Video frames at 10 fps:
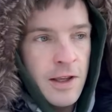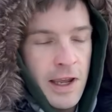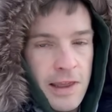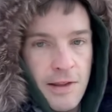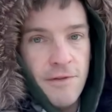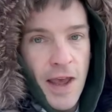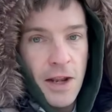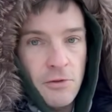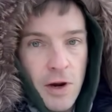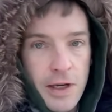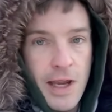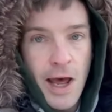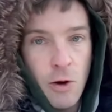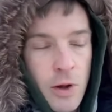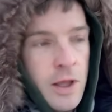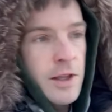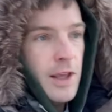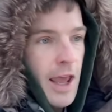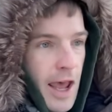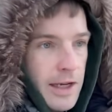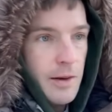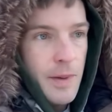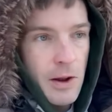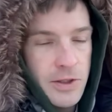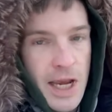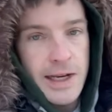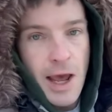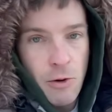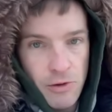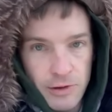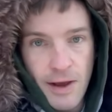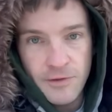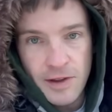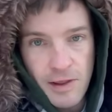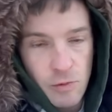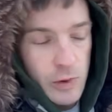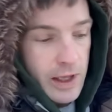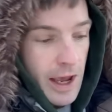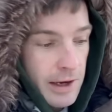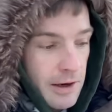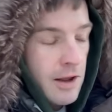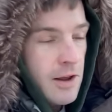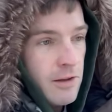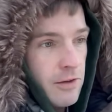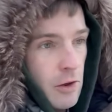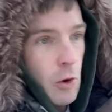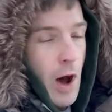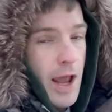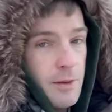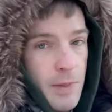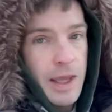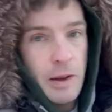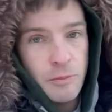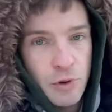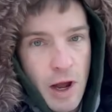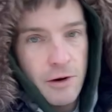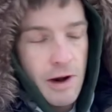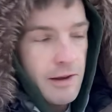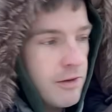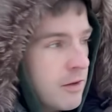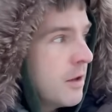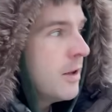in the van right now and about 10 hours left in this weekend. So I am making progress.